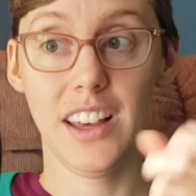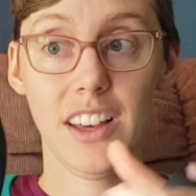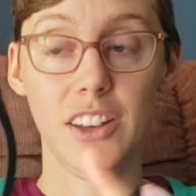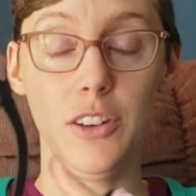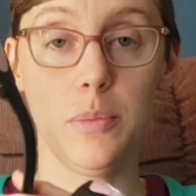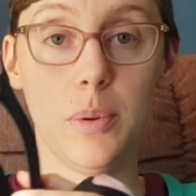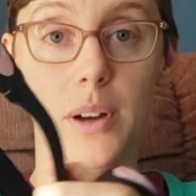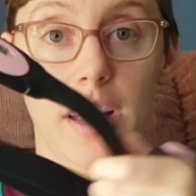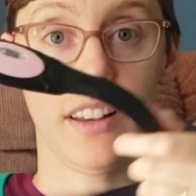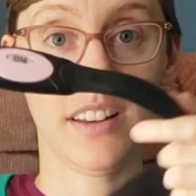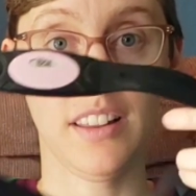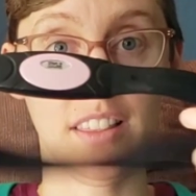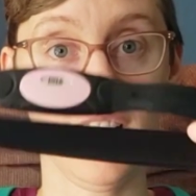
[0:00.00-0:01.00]
You put
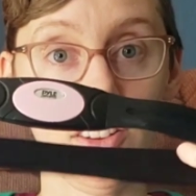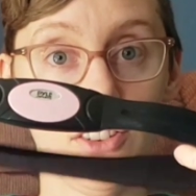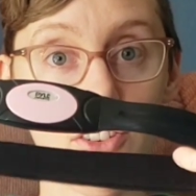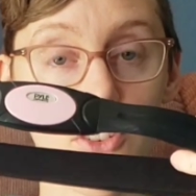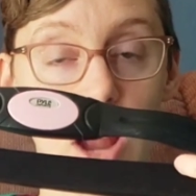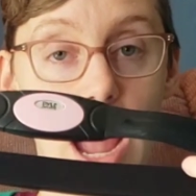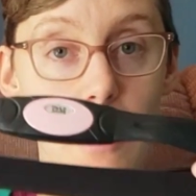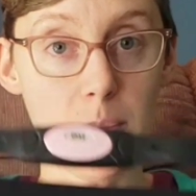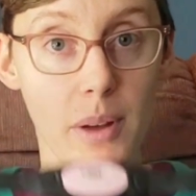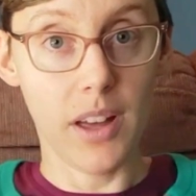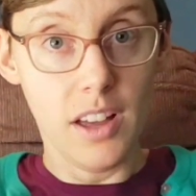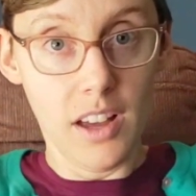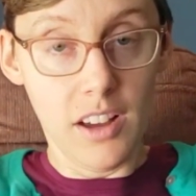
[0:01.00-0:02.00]
this strap
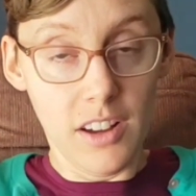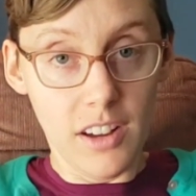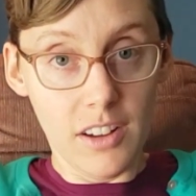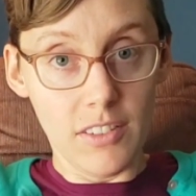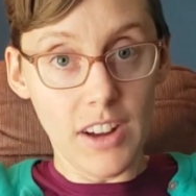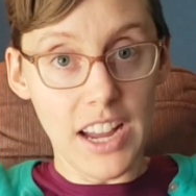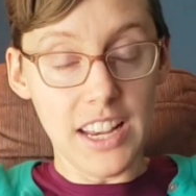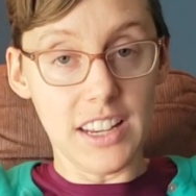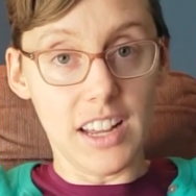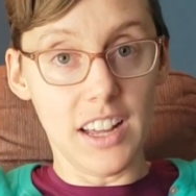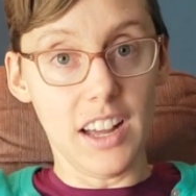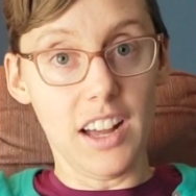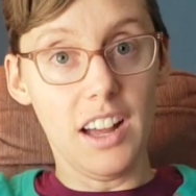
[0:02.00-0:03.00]
right
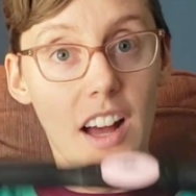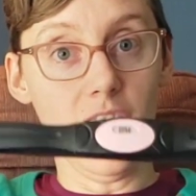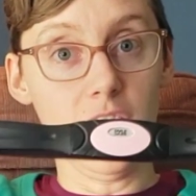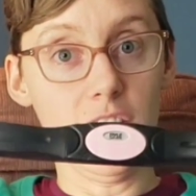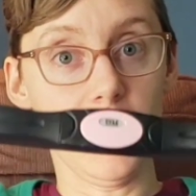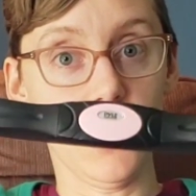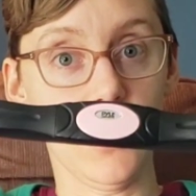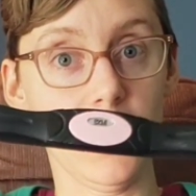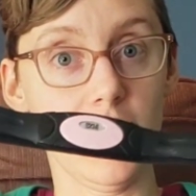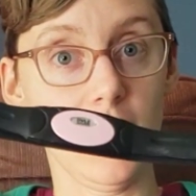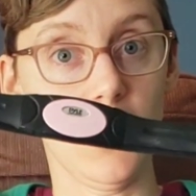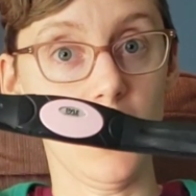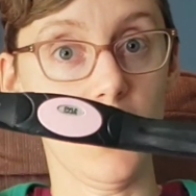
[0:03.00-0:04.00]
under
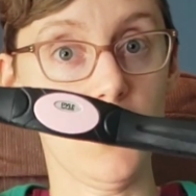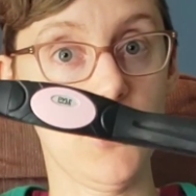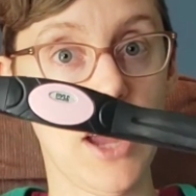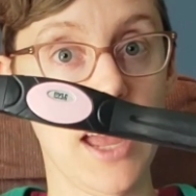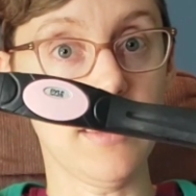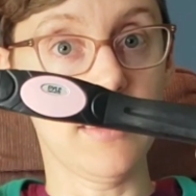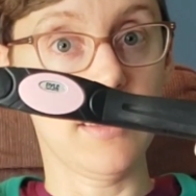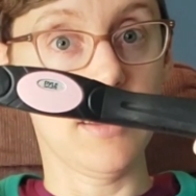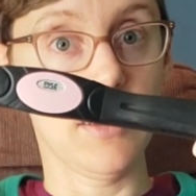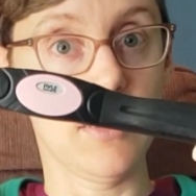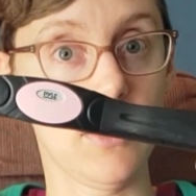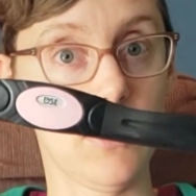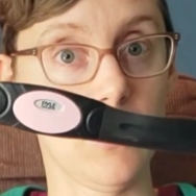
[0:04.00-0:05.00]
your chest
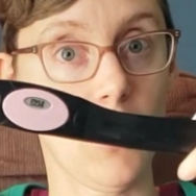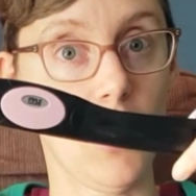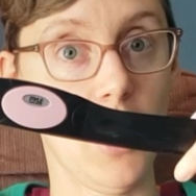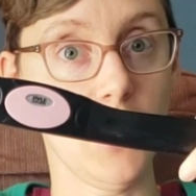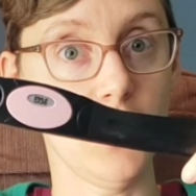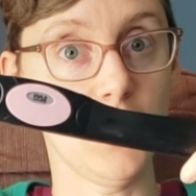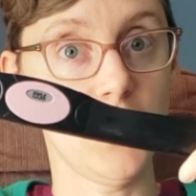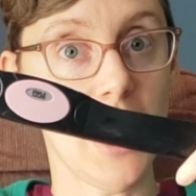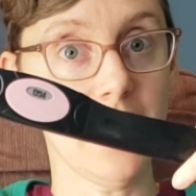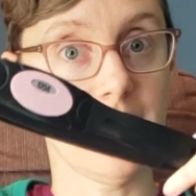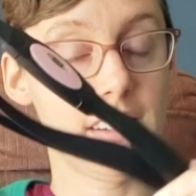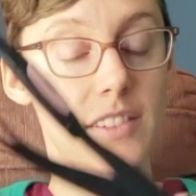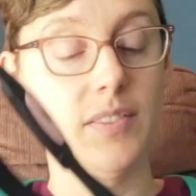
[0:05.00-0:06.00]
or on your
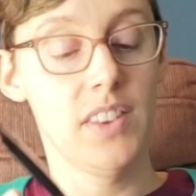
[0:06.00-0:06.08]
chest,